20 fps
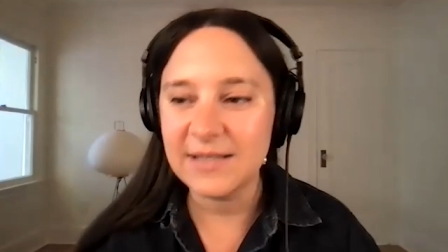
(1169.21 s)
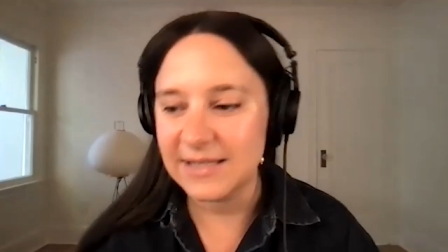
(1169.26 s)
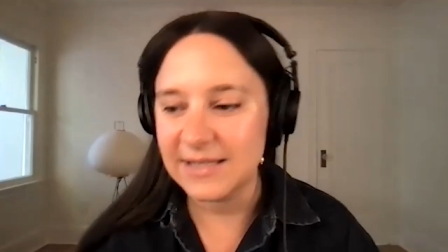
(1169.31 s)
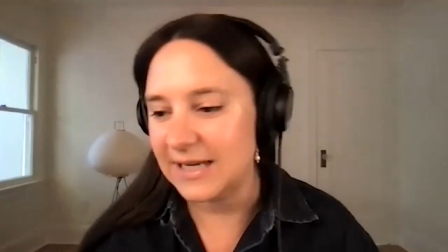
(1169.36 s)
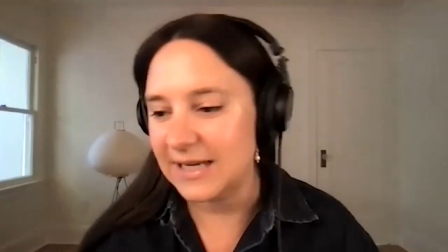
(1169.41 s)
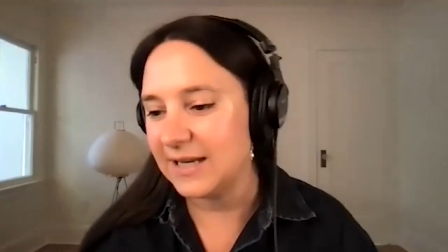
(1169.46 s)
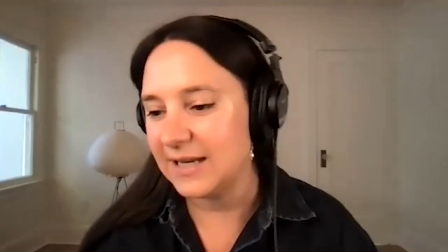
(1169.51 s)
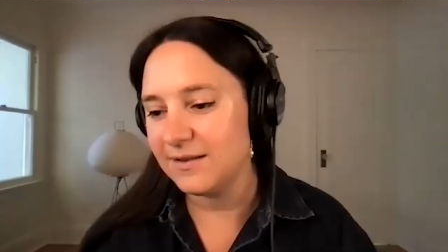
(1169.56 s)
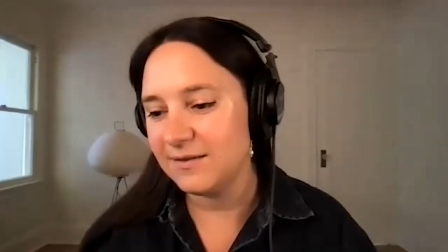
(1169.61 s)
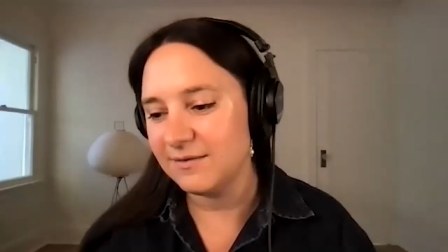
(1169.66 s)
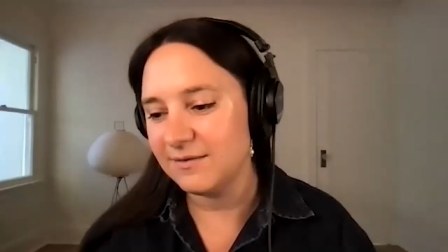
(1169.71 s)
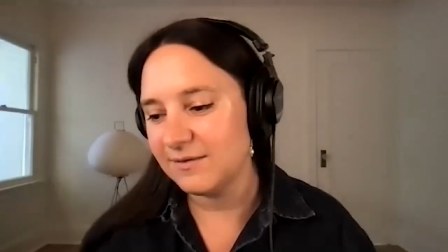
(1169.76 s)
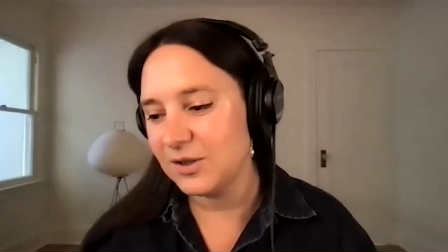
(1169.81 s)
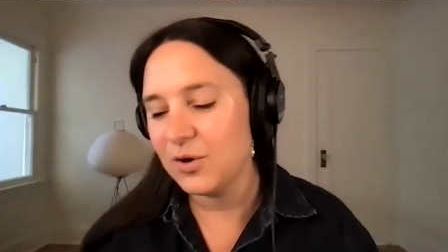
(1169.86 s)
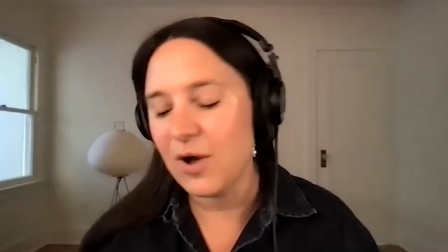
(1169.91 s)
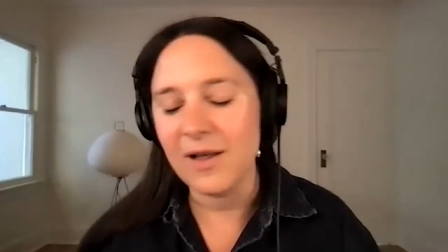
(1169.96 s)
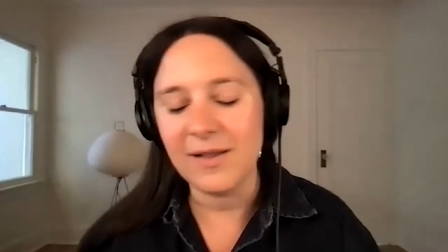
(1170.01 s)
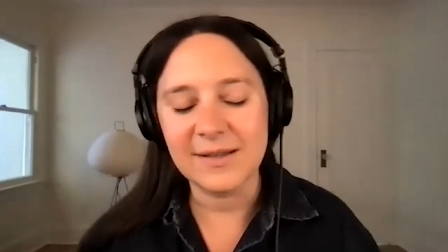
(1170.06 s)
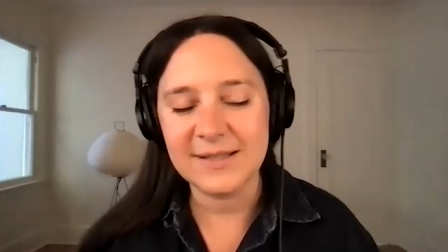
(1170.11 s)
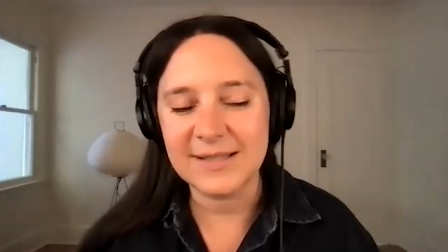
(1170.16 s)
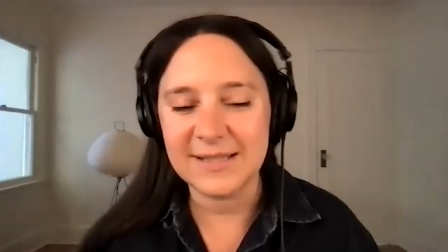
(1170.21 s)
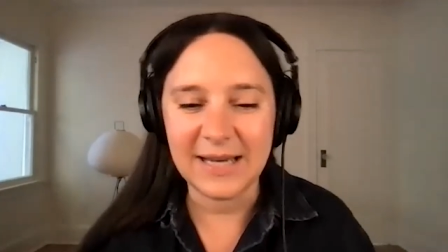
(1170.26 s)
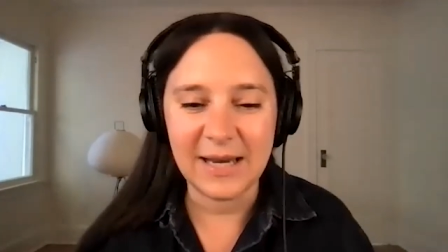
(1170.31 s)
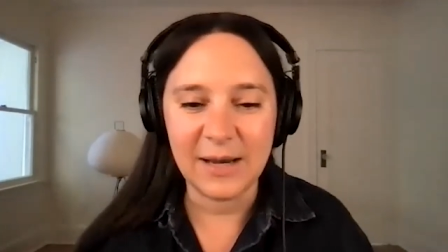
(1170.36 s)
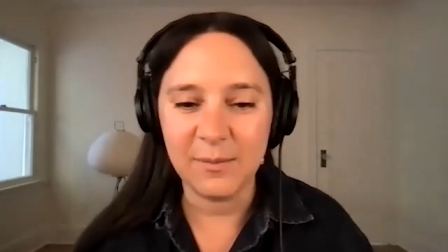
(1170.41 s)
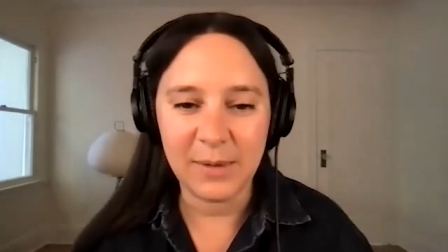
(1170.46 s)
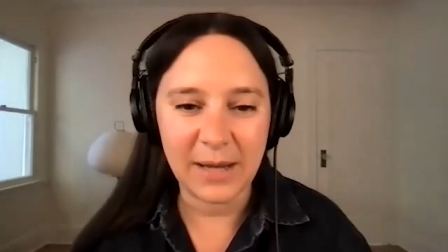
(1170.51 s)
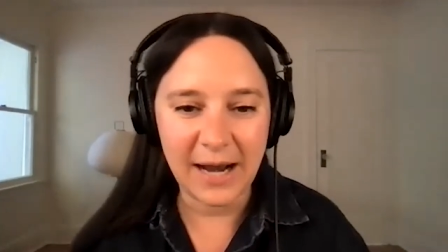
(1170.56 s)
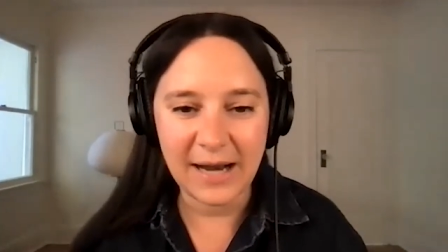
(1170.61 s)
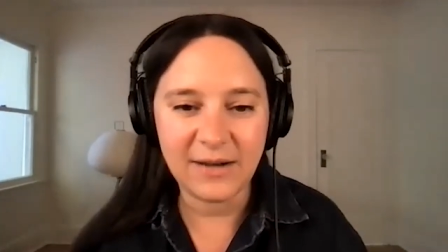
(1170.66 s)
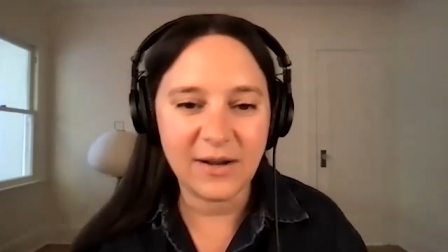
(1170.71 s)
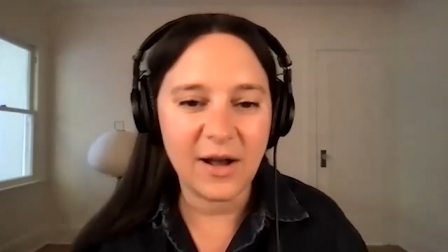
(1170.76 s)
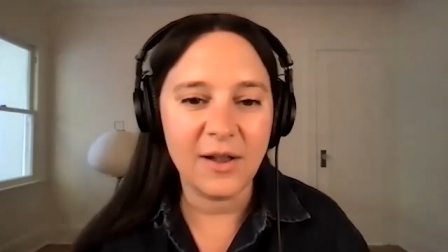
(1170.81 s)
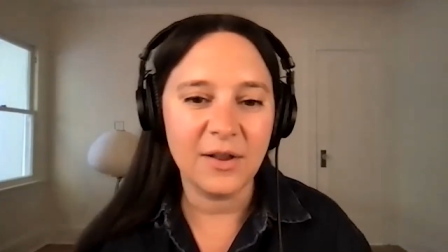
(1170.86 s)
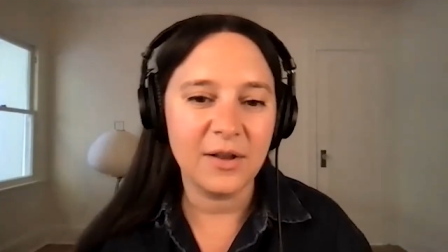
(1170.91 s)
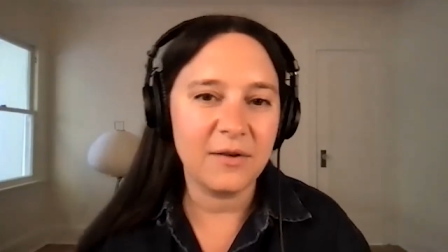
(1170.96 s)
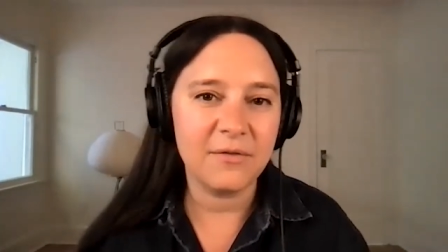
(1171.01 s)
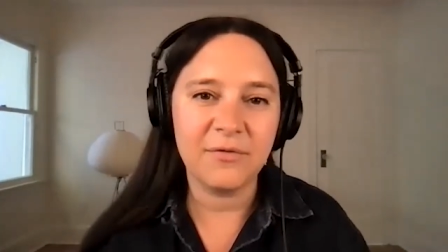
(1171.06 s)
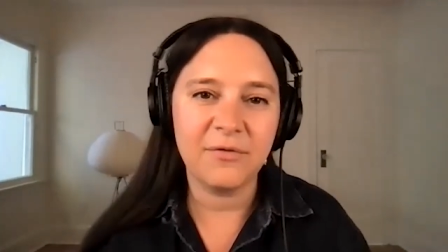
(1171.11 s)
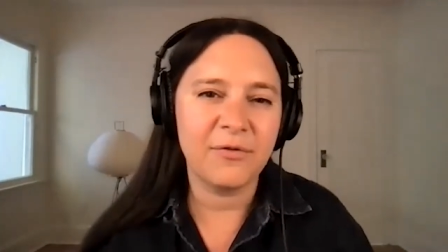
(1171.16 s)
Scene, you call it scene, but I'd
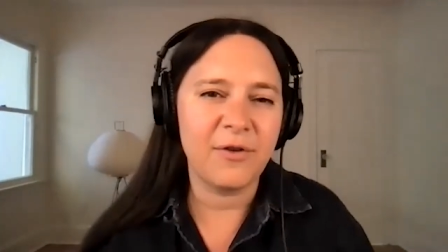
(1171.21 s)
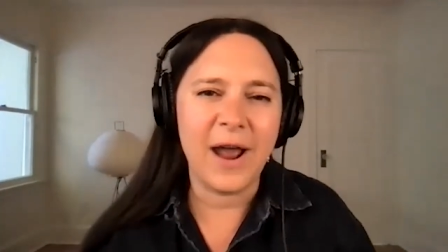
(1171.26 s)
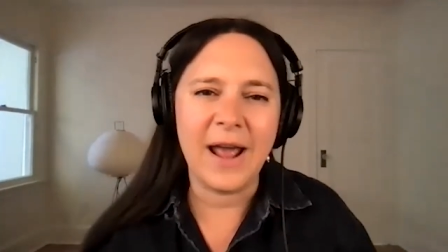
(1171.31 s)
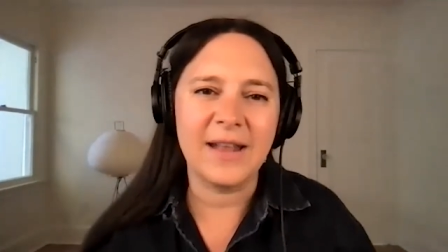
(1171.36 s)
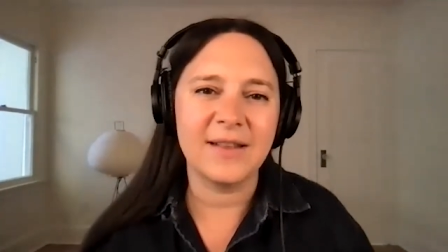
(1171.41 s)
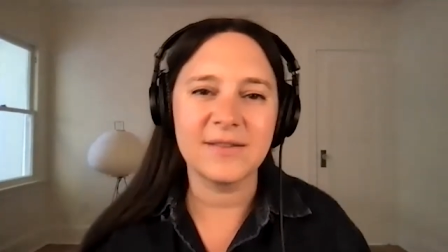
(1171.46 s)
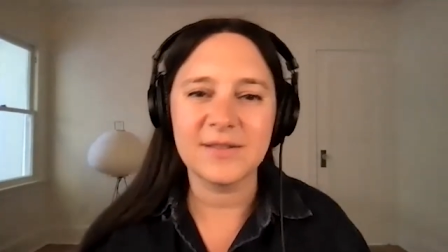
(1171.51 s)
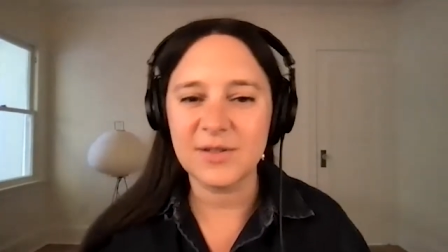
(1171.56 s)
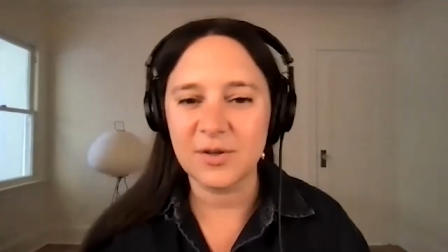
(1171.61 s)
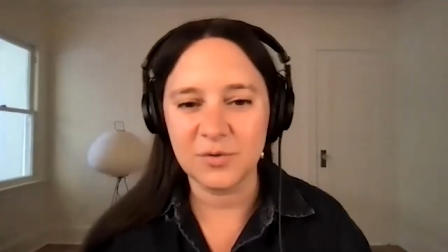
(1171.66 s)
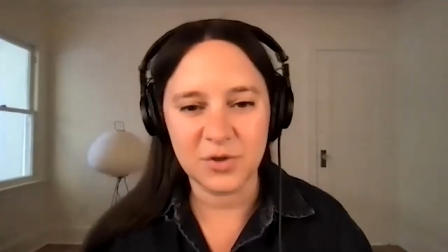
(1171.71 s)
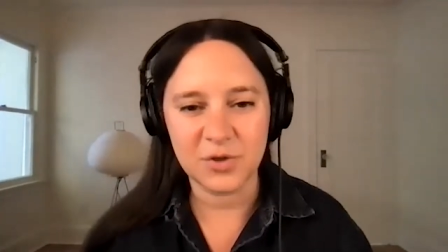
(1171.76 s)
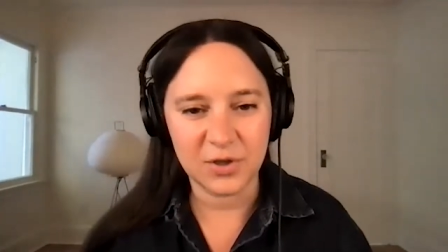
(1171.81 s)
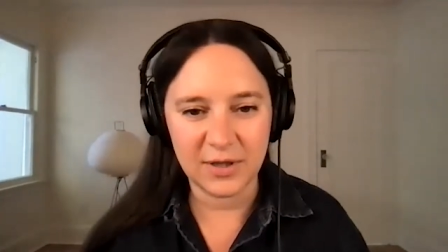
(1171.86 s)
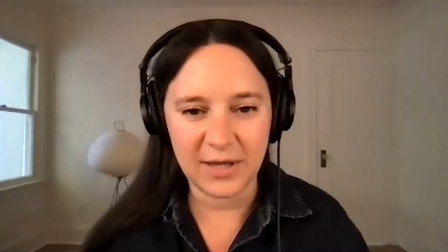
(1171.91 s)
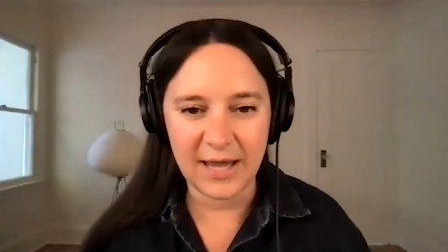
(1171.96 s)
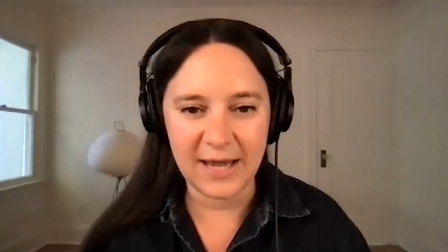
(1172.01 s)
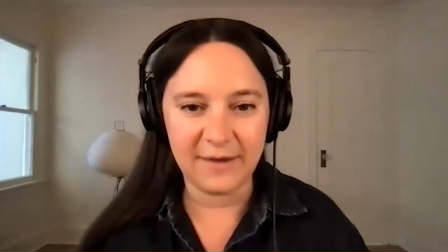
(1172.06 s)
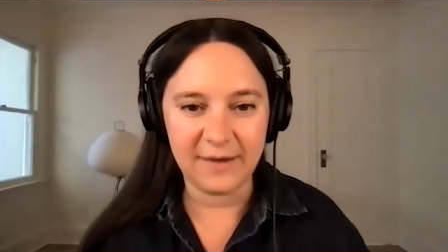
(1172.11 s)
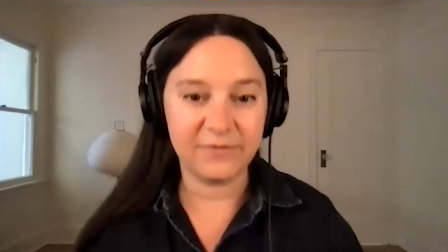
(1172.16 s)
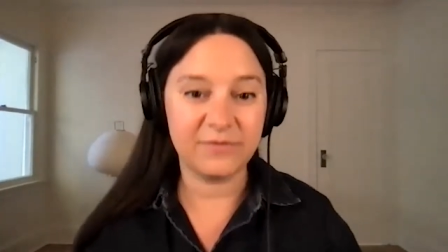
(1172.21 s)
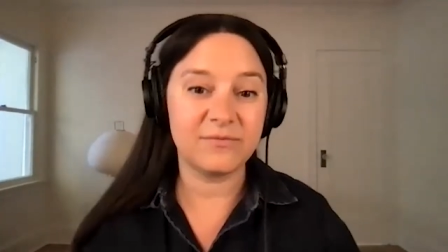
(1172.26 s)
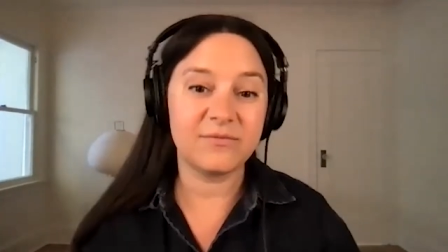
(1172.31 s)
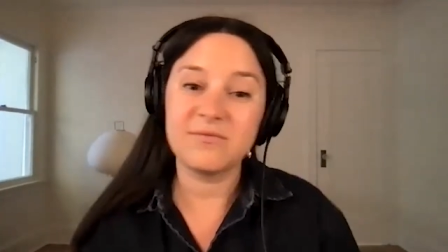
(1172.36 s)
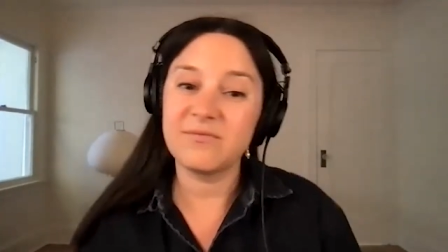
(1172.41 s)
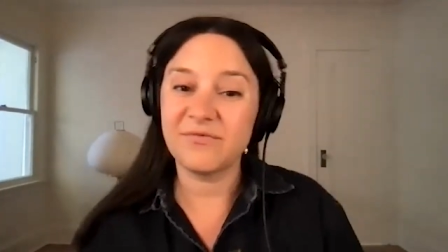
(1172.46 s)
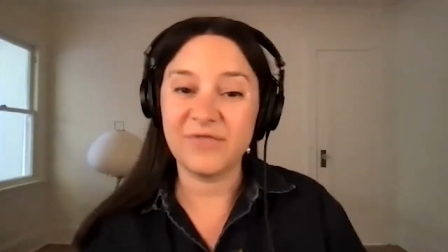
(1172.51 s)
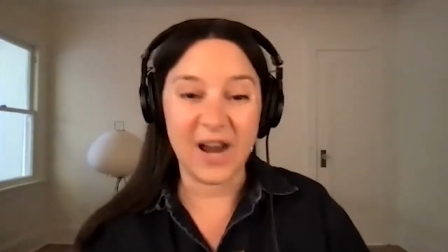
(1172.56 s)
call it friend, social life,